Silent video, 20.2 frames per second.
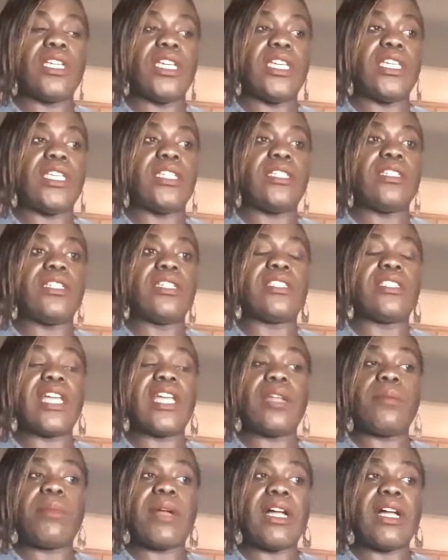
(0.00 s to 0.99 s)
And it's
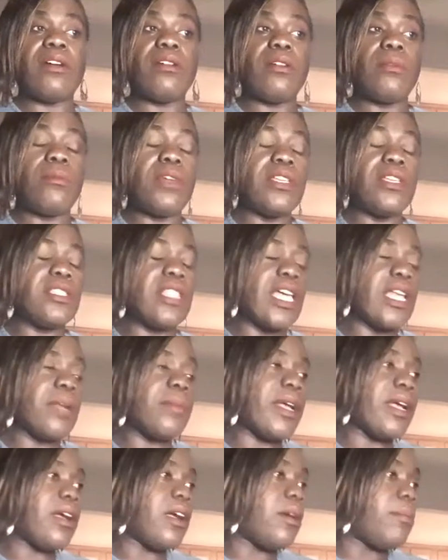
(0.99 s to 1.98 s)
not about
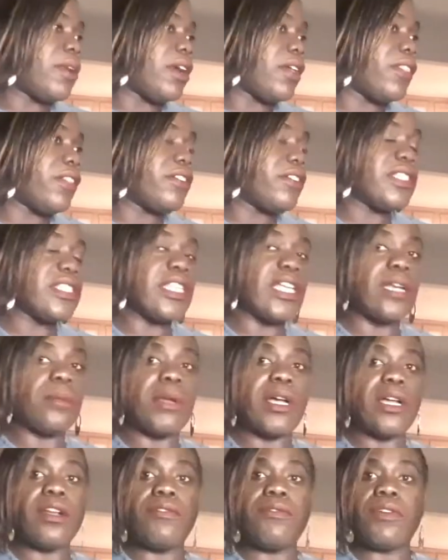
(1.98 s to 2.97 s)
her mother, it's not
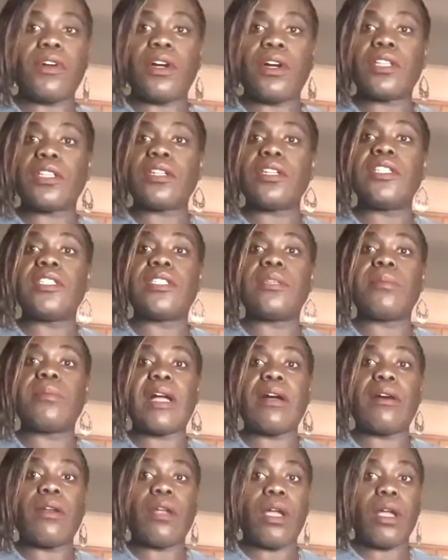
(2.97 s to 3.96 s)
about her father, it's
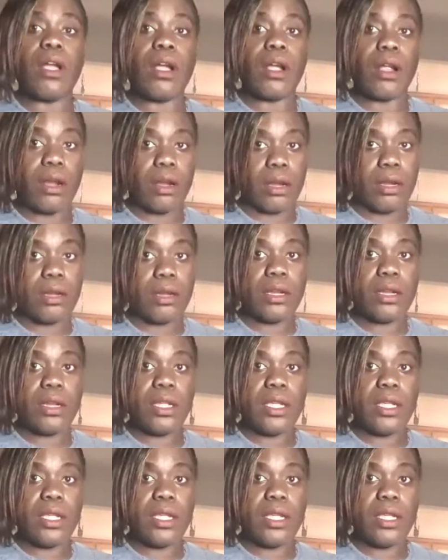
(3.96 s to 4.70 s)
about her.